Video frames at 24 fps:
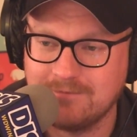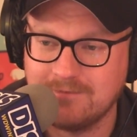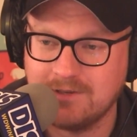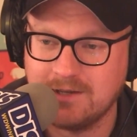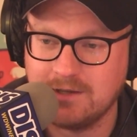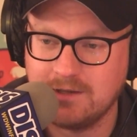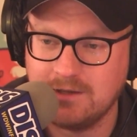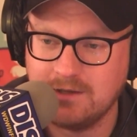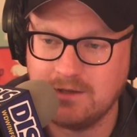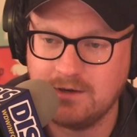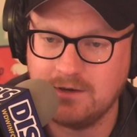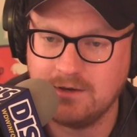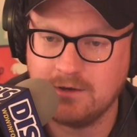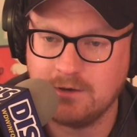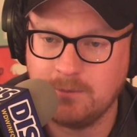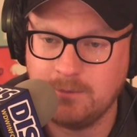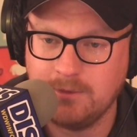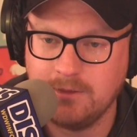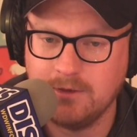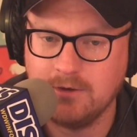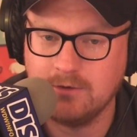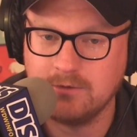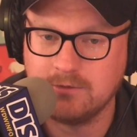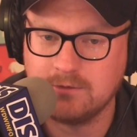I can get a
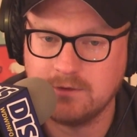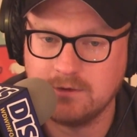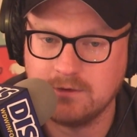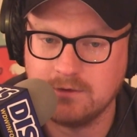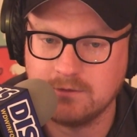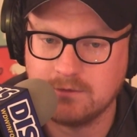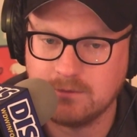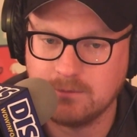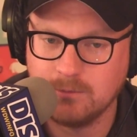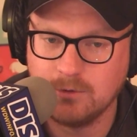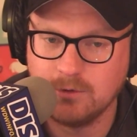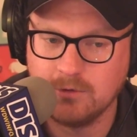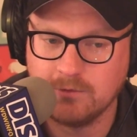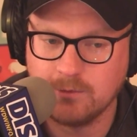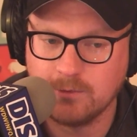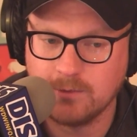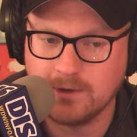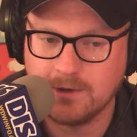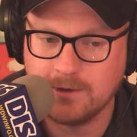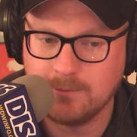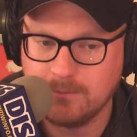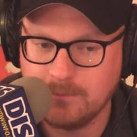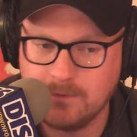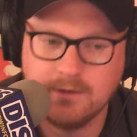couple of those things to move
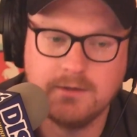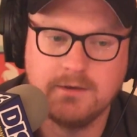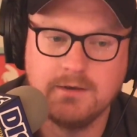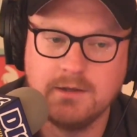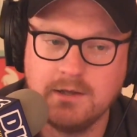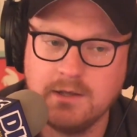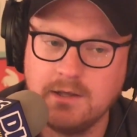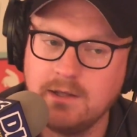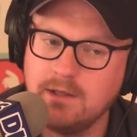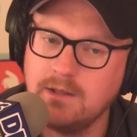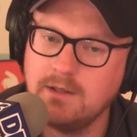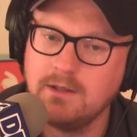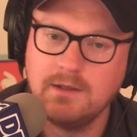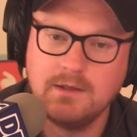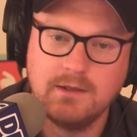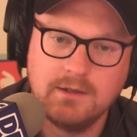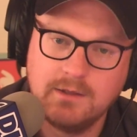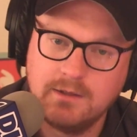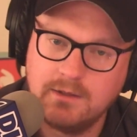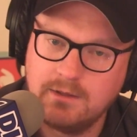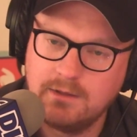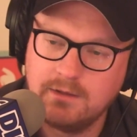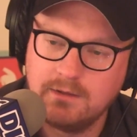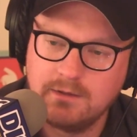around, but
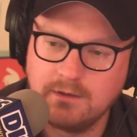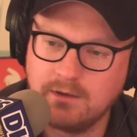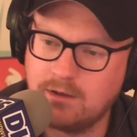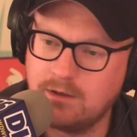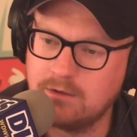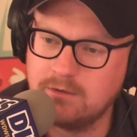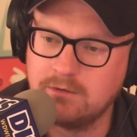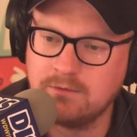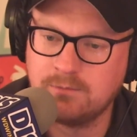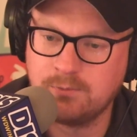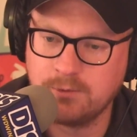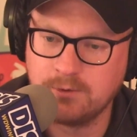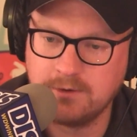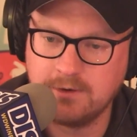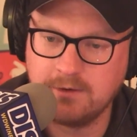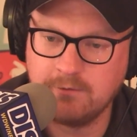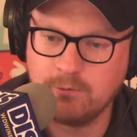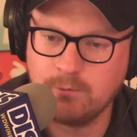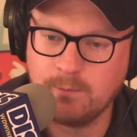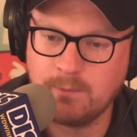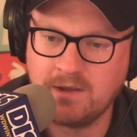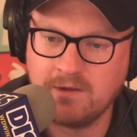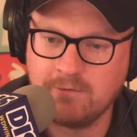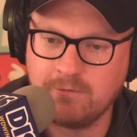guns were
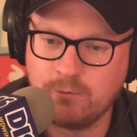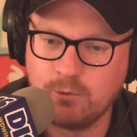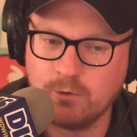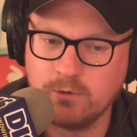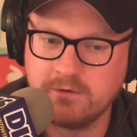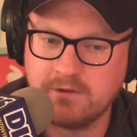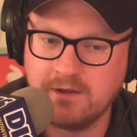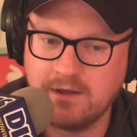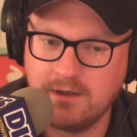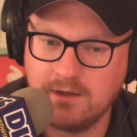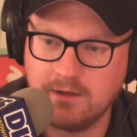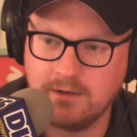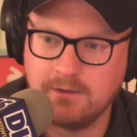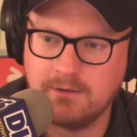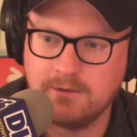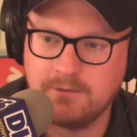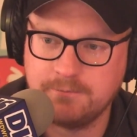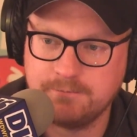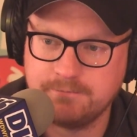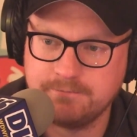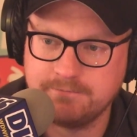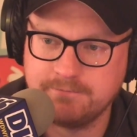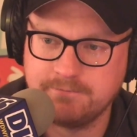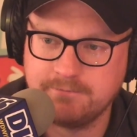never my forte.
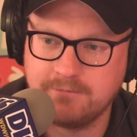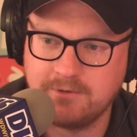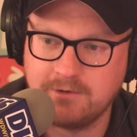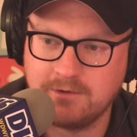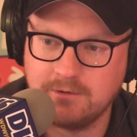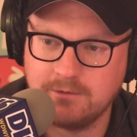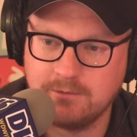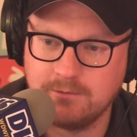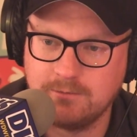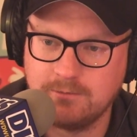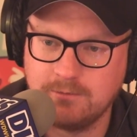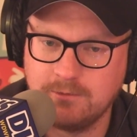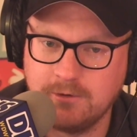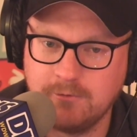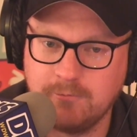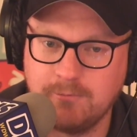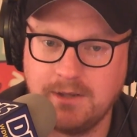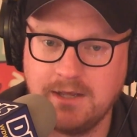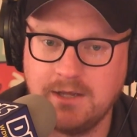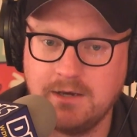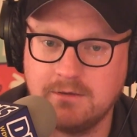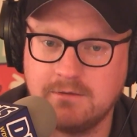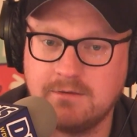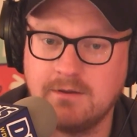Mm-mm. So would have
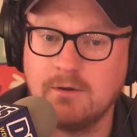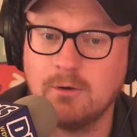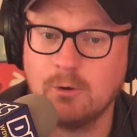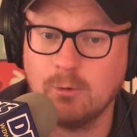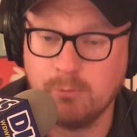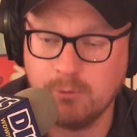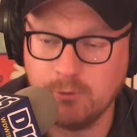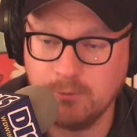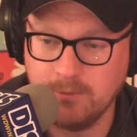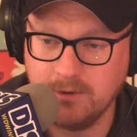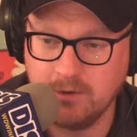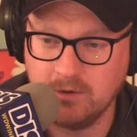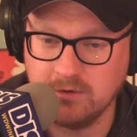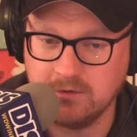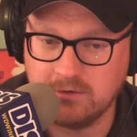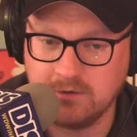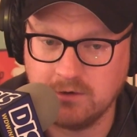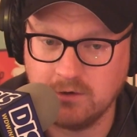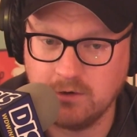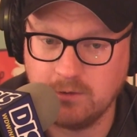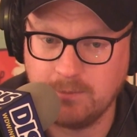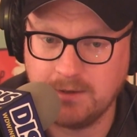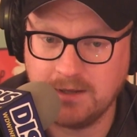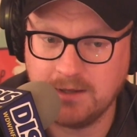made a terrible
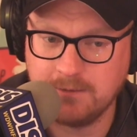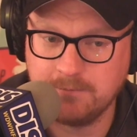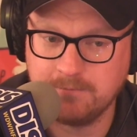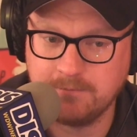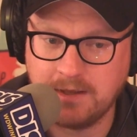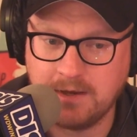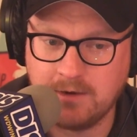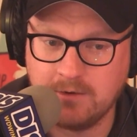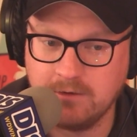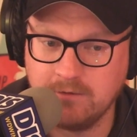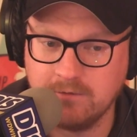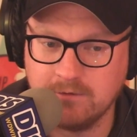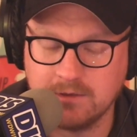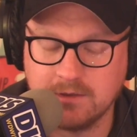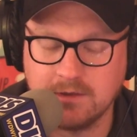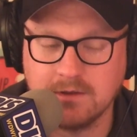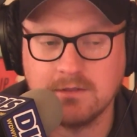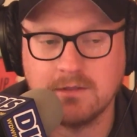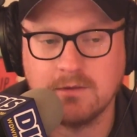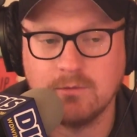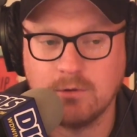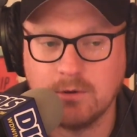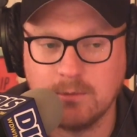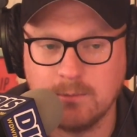military man. I don't even
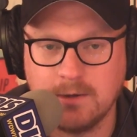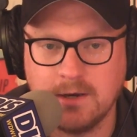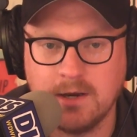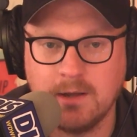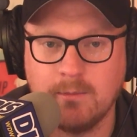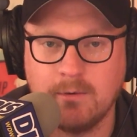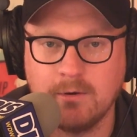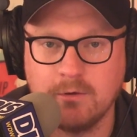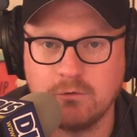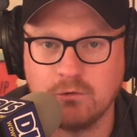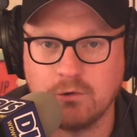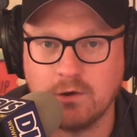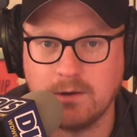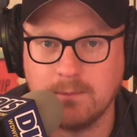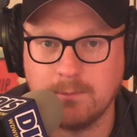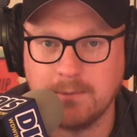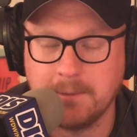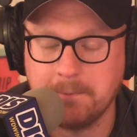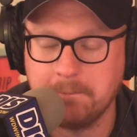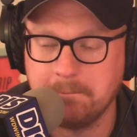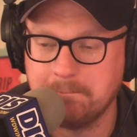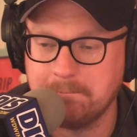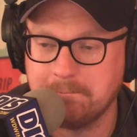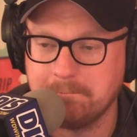think they would have been able to train me.